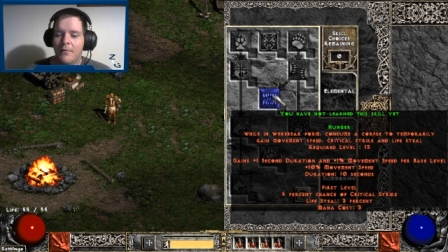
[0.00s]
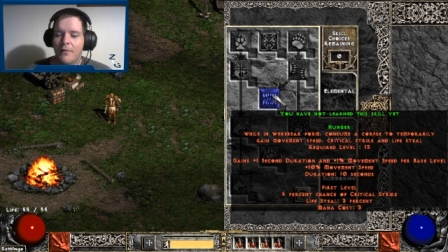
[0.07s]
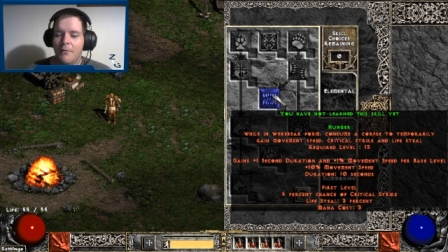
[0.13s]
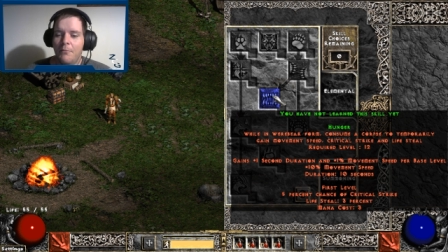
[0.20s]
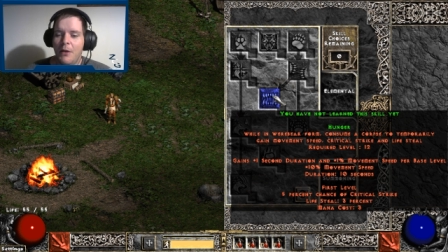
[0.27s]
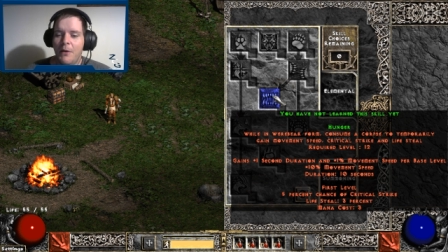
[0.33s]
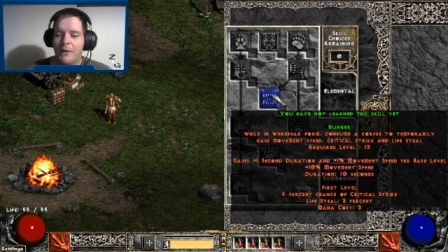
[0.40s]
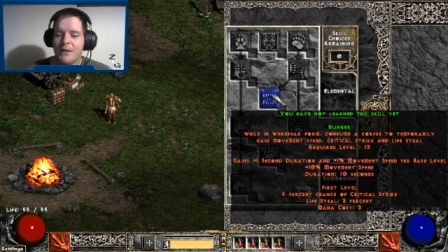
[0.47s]

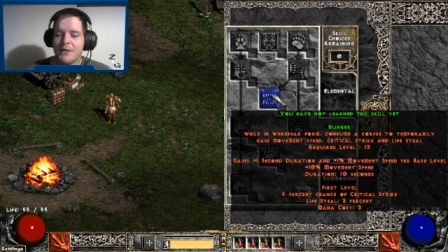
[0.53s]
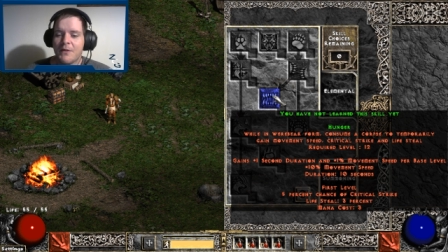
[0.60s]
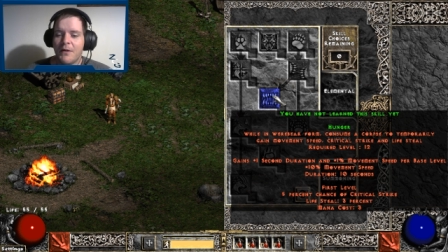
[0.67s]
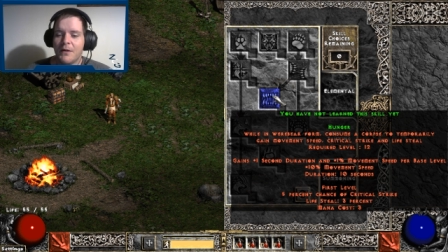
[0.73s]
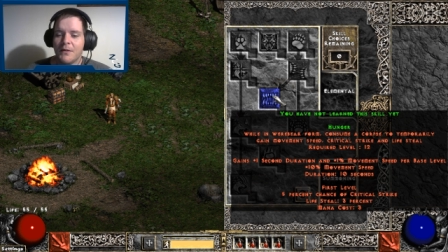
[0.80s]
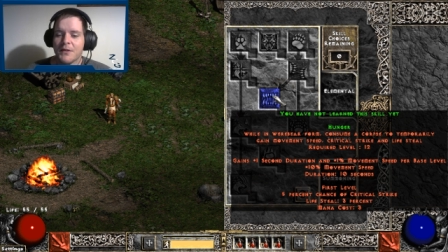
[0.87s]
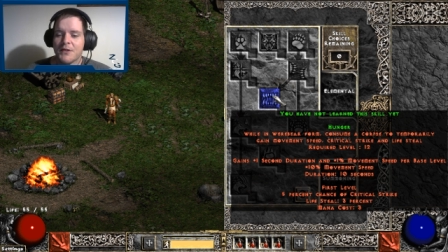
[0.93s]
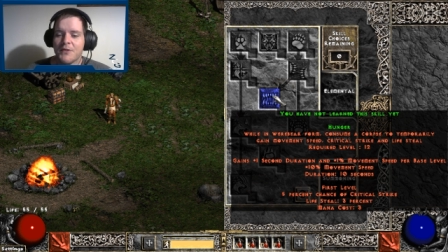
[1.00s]
bonus
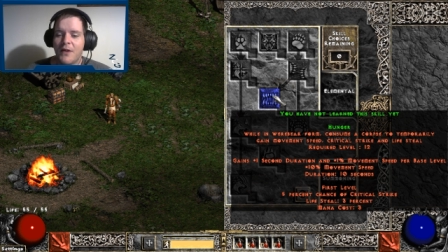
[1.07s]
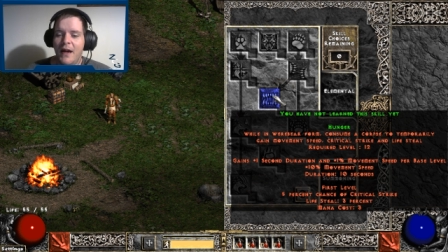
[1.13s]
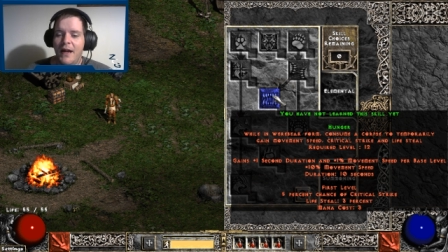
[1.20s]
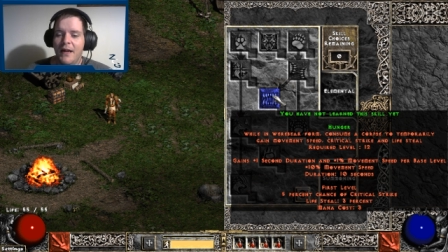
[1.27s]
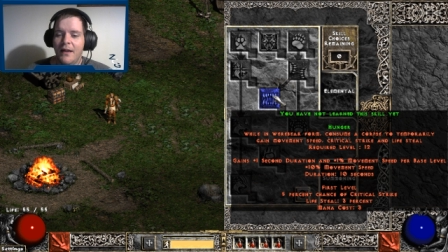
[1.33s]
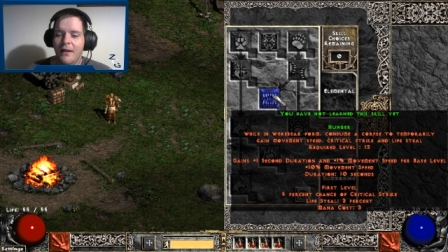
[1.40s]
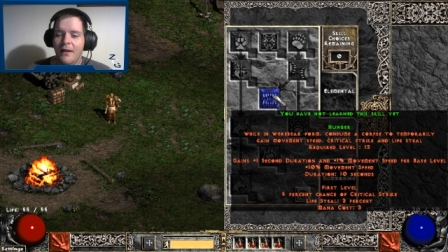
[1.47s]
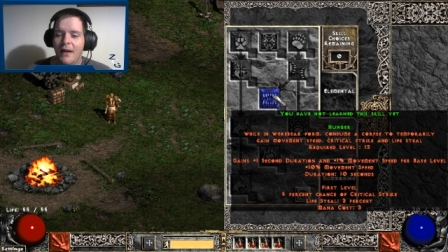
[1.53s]
critical
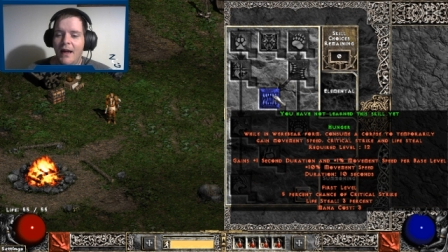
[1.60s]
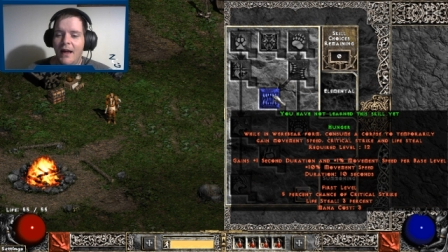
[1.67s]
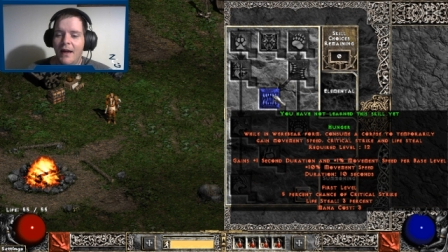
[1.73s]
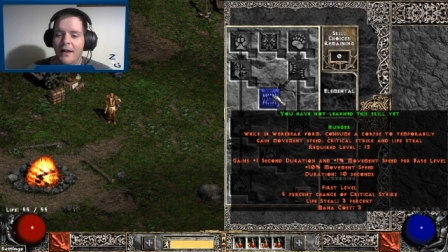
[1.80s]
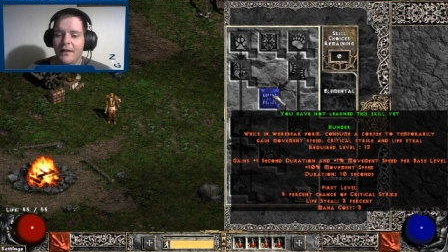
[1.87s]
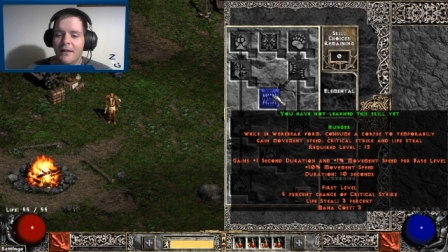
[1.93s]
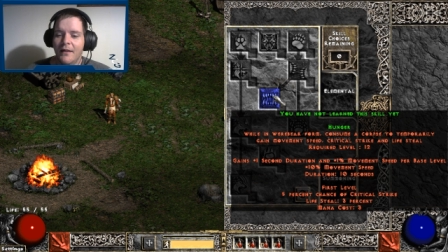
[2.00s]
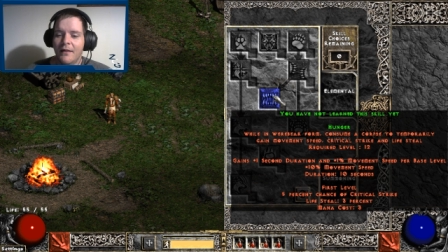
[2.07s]
strike
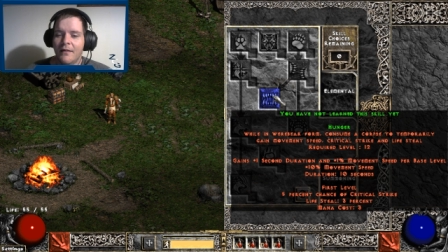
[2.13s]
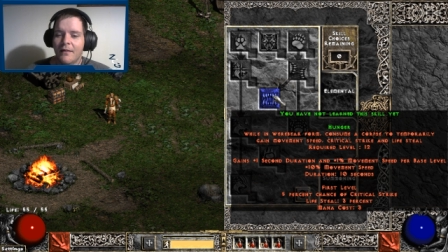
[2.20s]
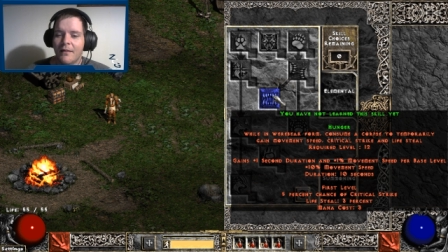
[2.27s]
and